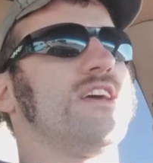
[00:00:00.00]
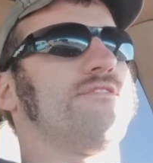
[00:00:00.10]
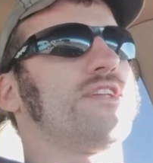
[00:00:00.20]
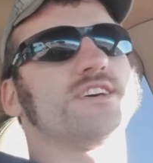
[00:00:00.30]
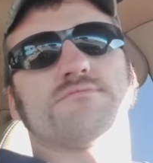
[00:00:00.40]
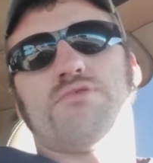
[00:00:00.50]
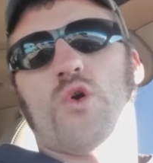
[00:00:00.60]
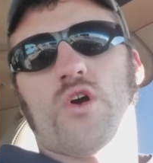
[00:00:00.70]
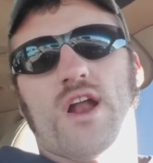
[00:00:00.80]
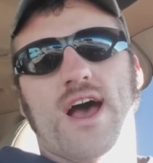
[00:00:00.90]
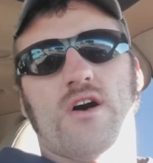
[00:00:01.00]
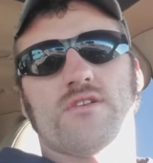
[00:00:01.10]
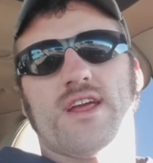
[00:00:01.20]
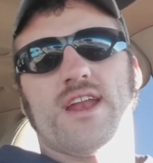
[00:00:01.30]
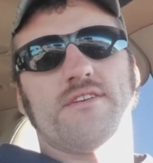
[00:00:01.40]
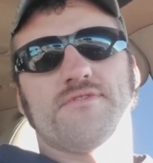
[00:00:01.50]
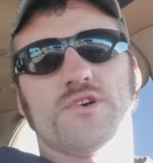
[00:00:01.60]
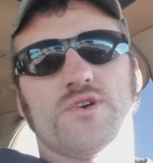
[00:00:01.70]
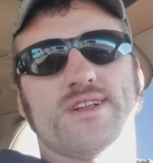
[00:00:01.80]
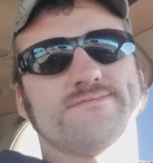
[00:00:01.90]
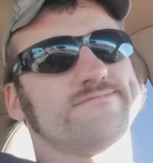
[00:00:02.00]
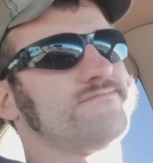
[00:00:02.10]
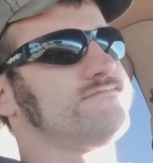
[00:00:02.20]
If it isn't pouring out any fluid